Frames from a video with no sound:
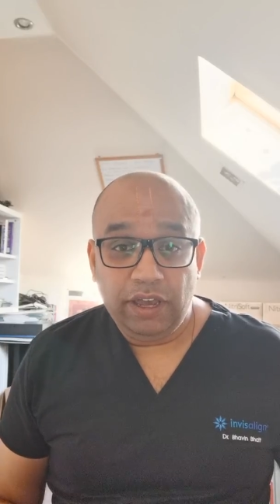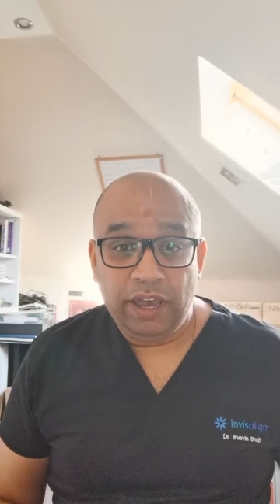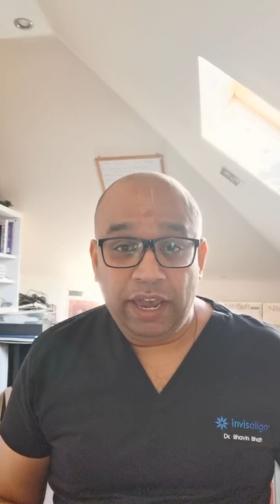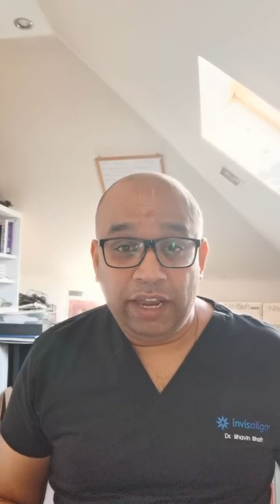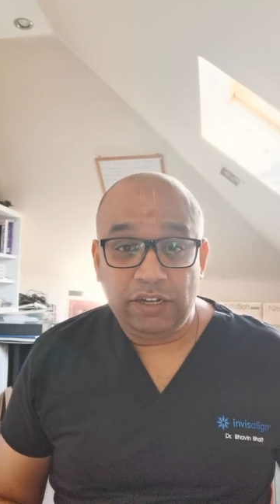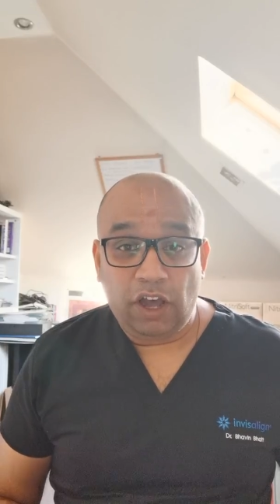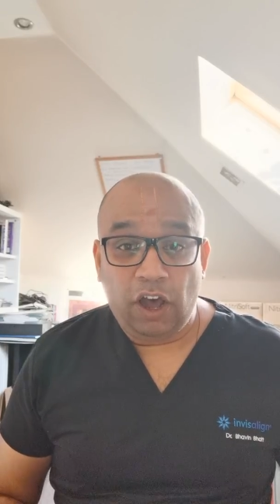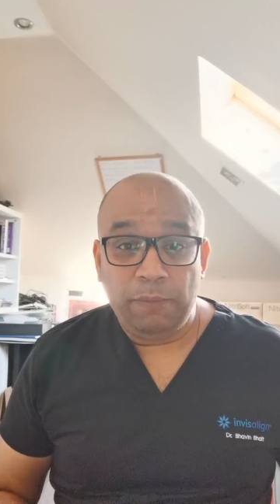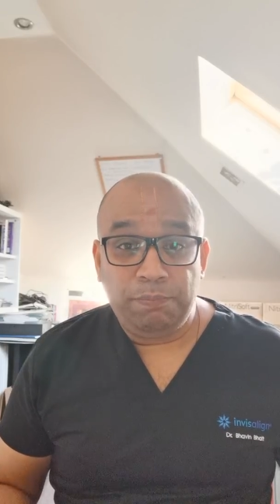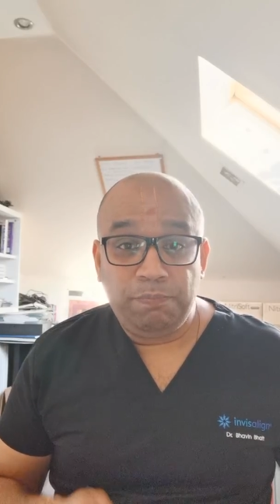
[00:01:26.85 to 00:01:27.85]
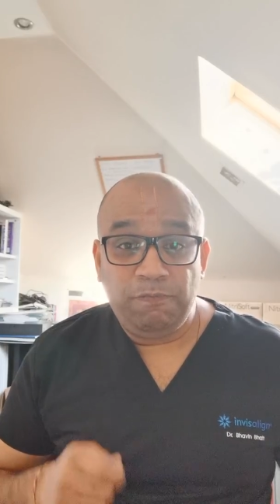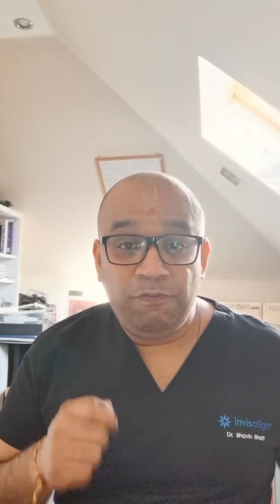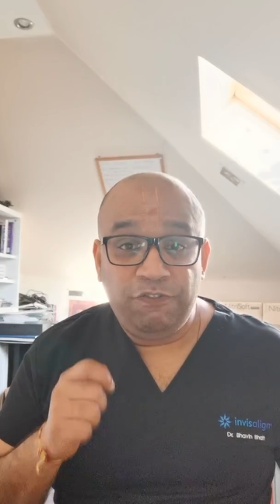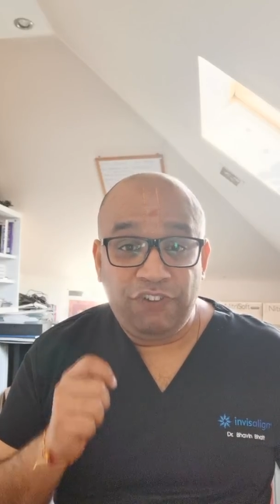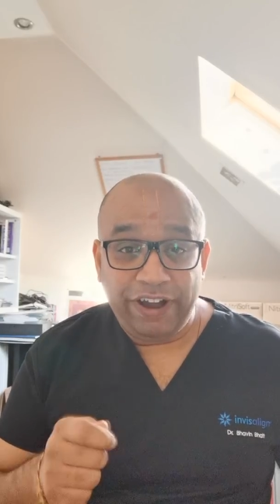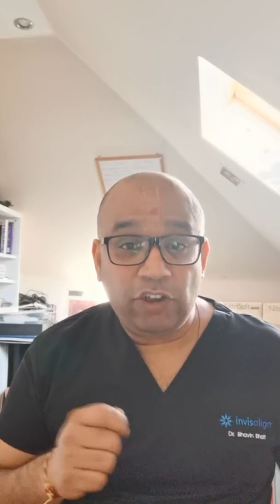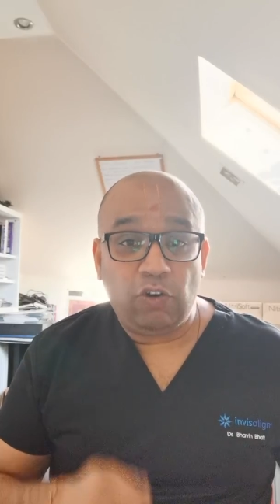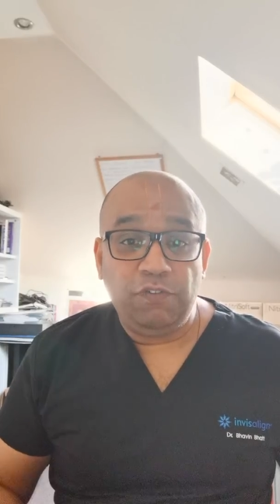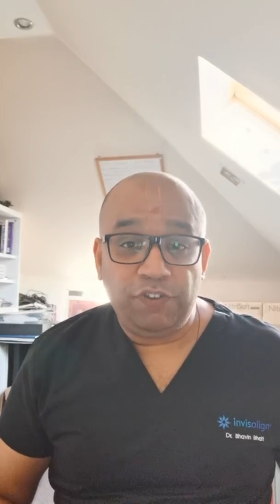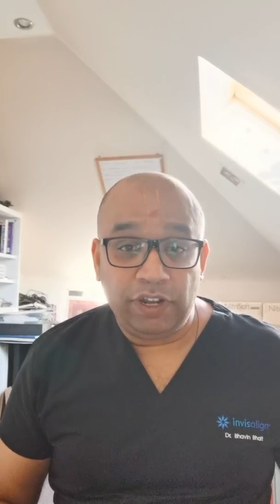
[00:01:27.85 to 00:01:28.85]
and I'm very
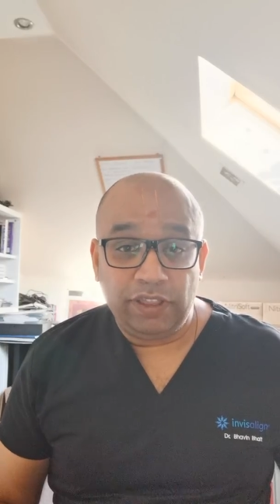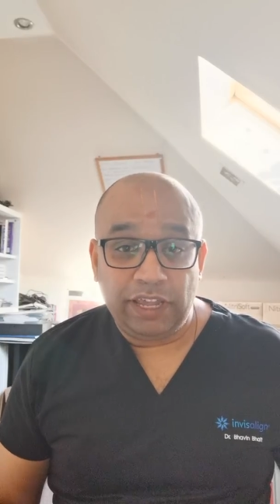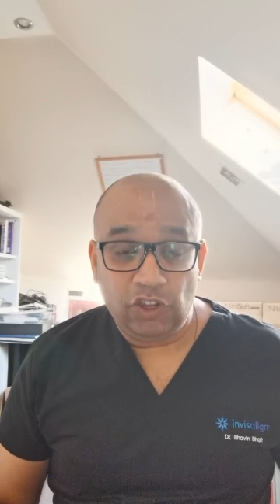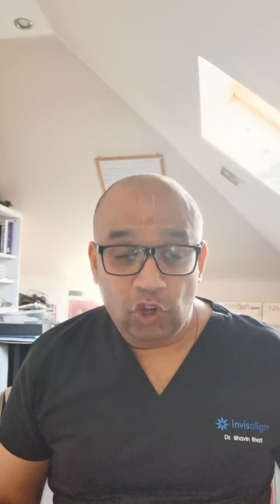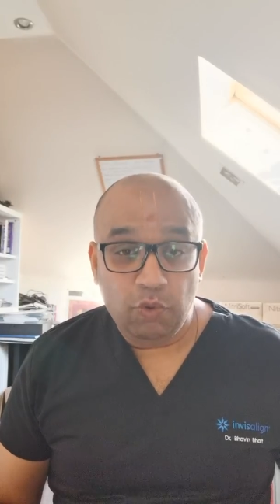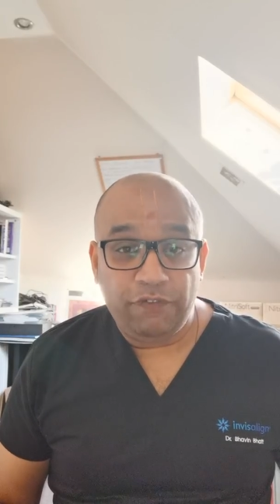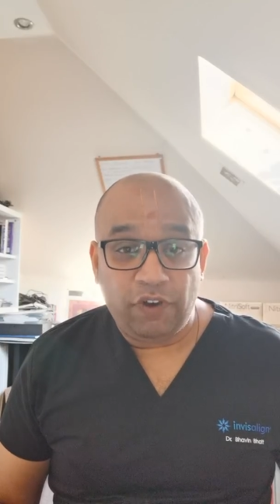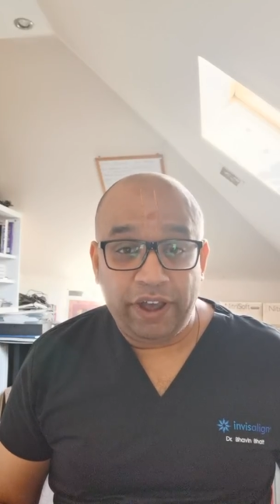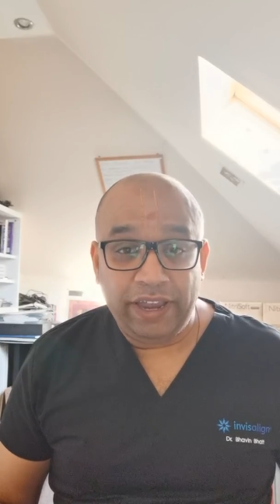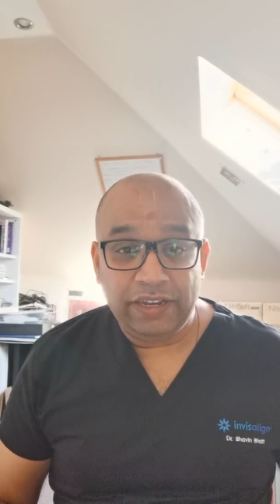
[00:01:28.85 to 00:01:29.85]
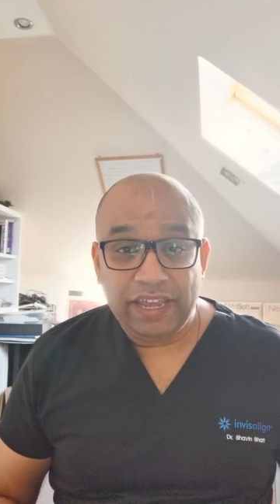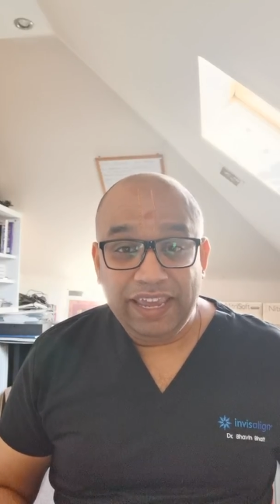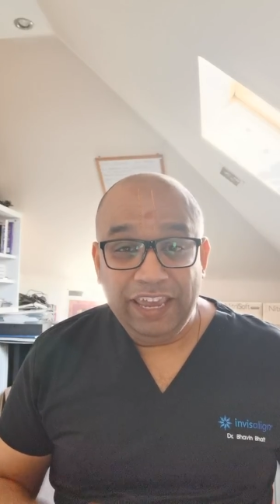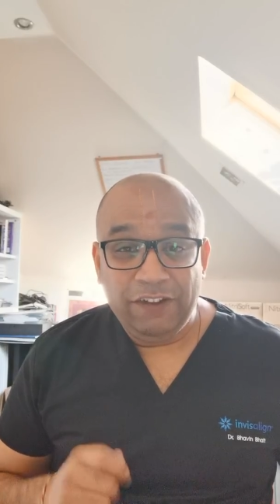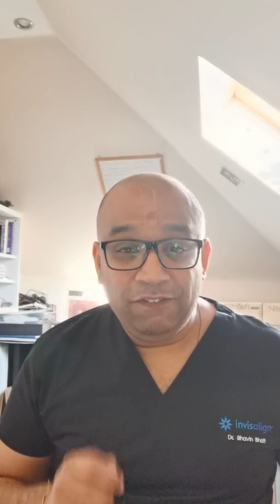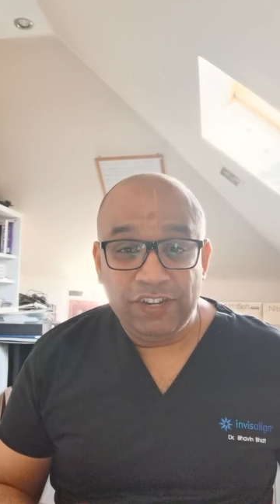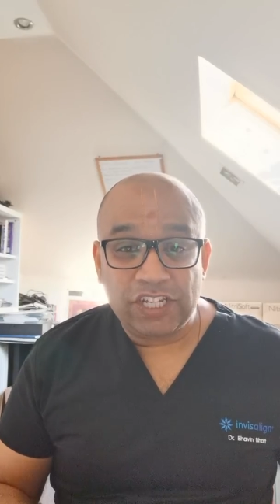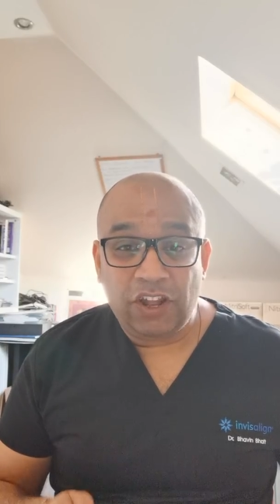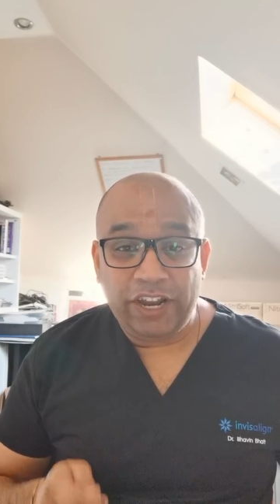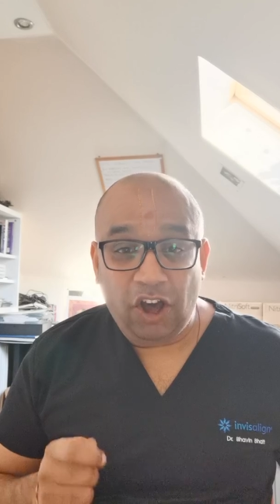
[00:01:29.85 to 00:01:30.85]
confident that you will find
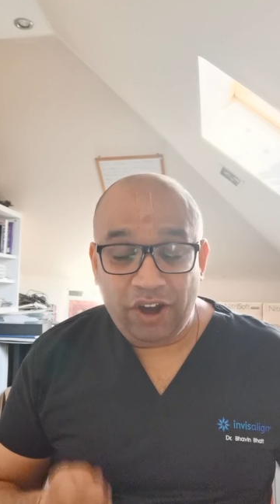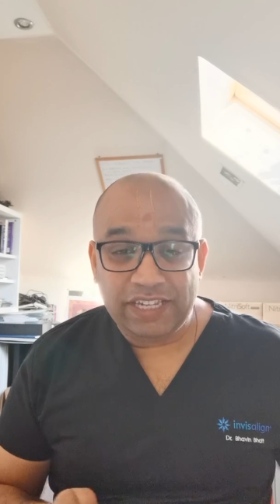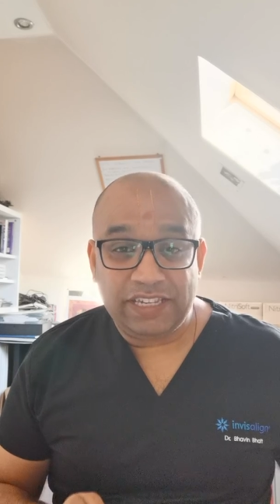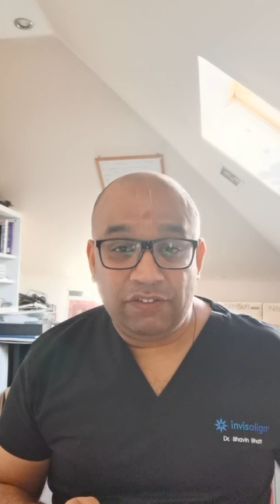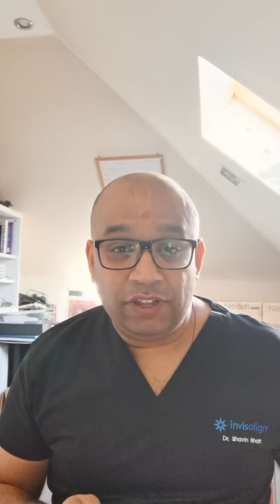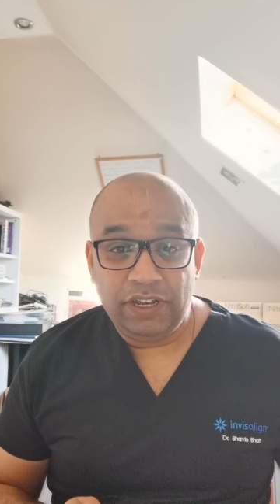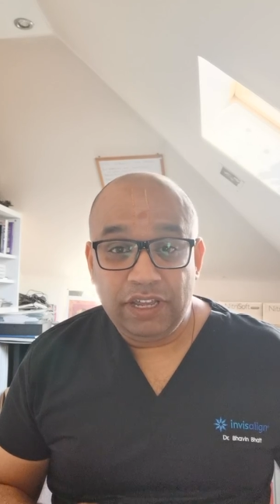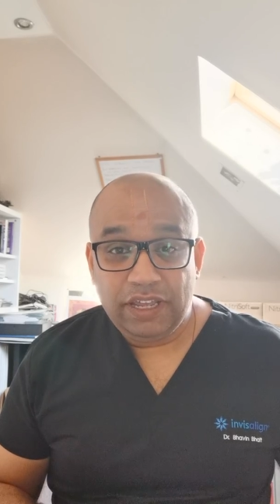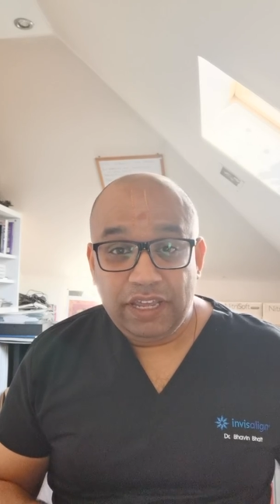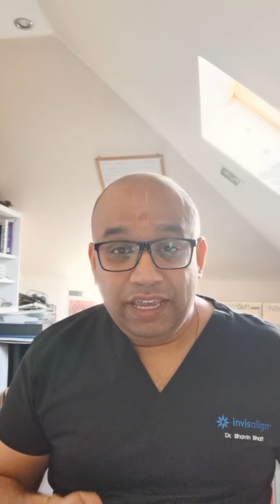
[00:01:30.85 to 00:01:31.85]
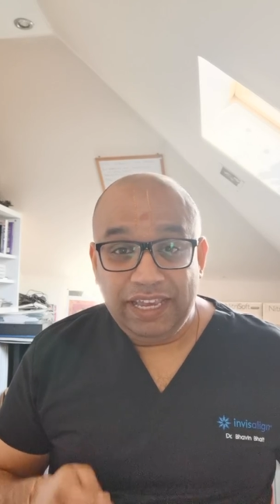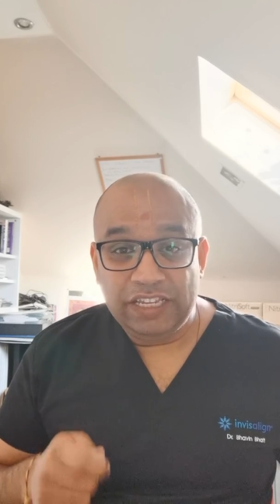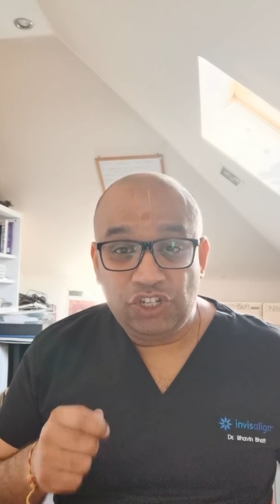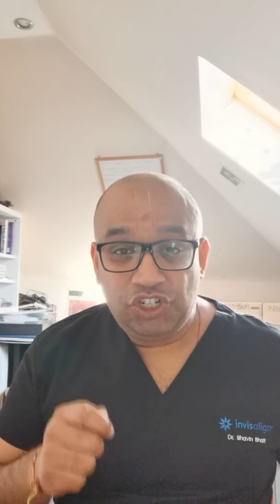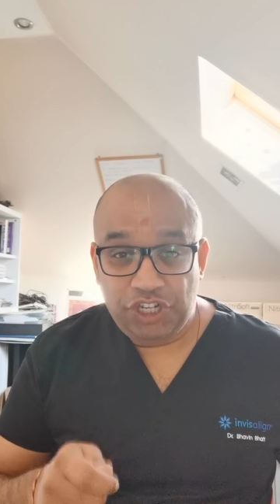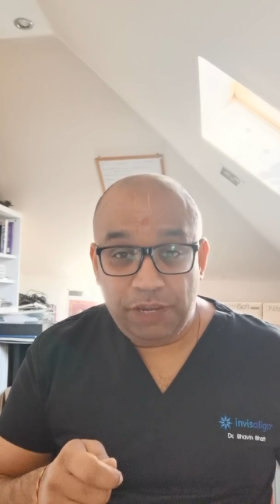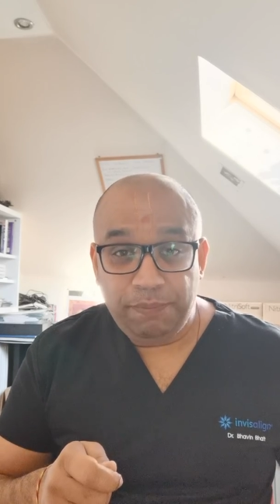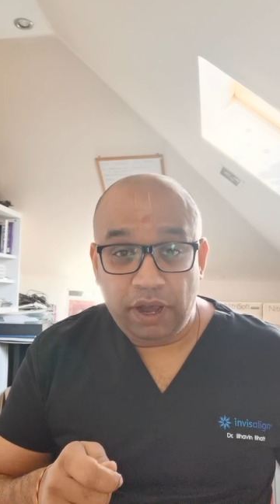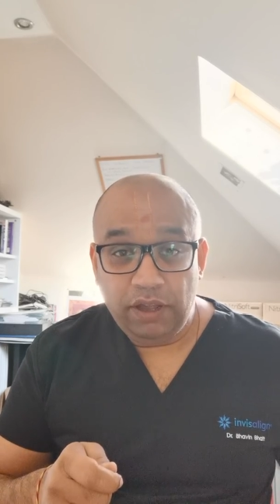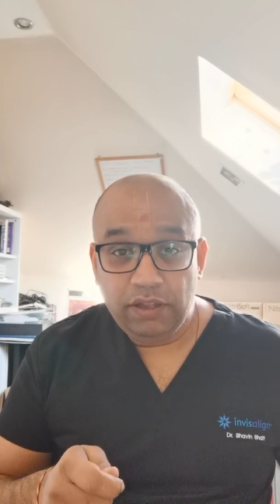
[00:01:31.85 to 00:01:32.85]
Invisalign i7 is
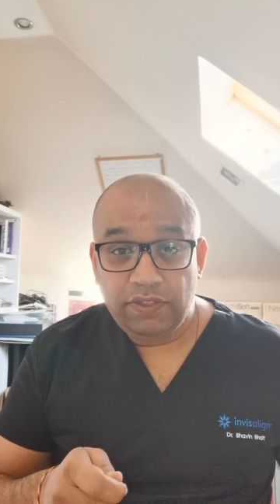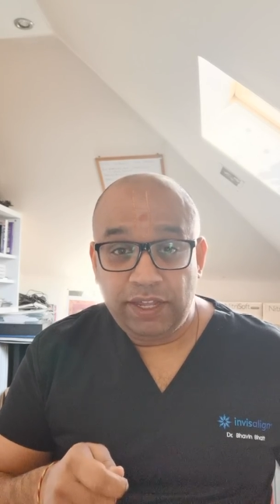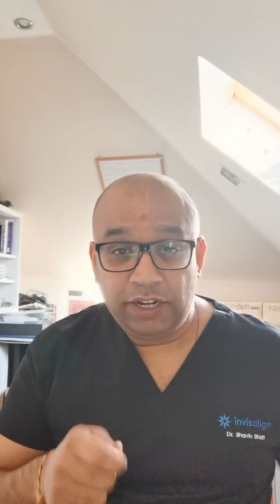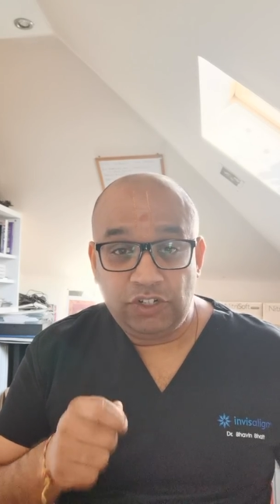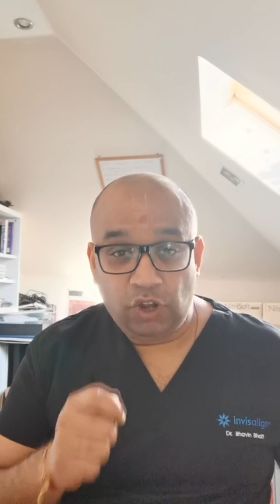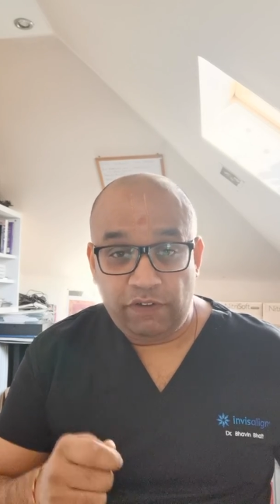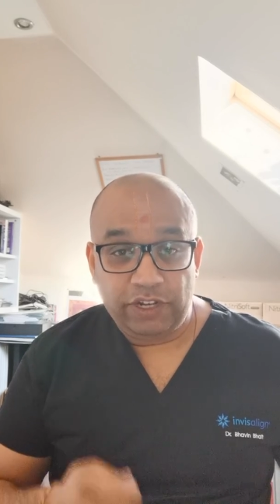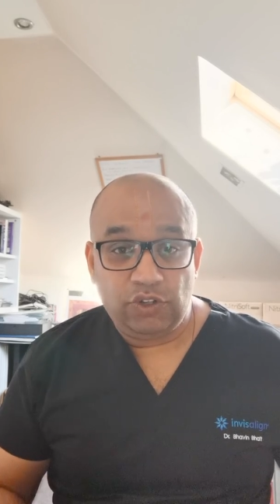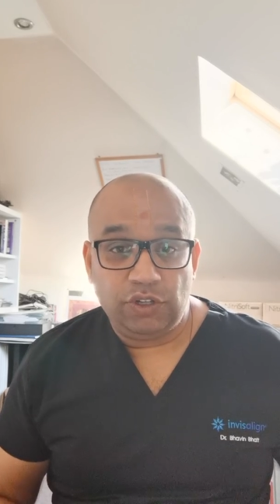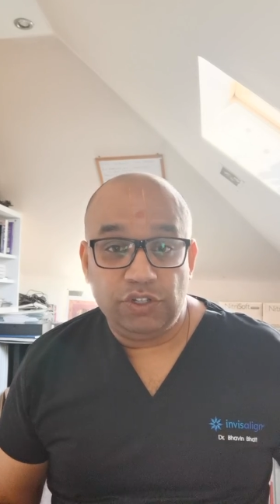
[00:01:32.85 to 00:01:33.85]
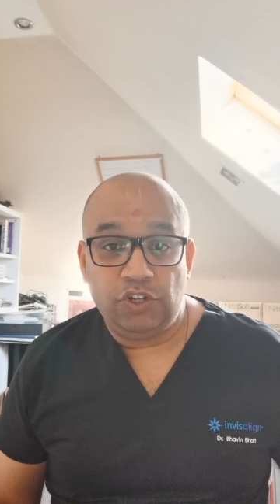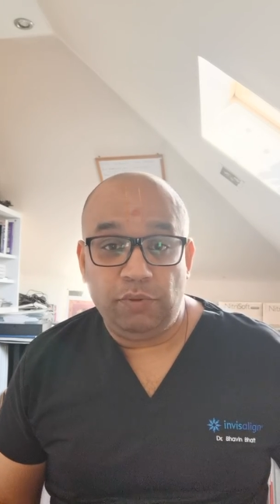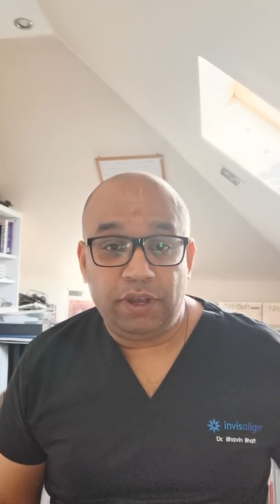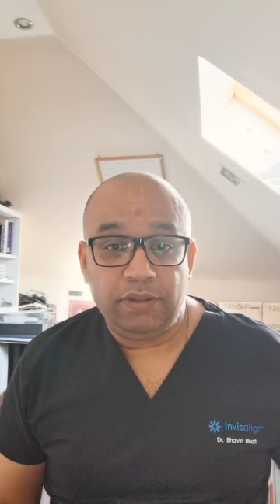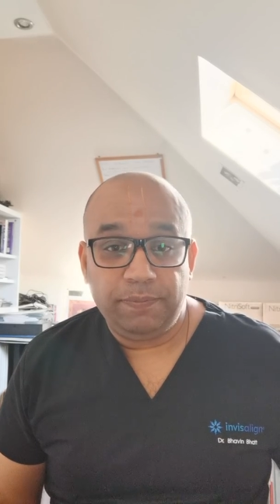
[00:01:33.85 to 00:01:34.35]
cheaper than a direct-to-consumer.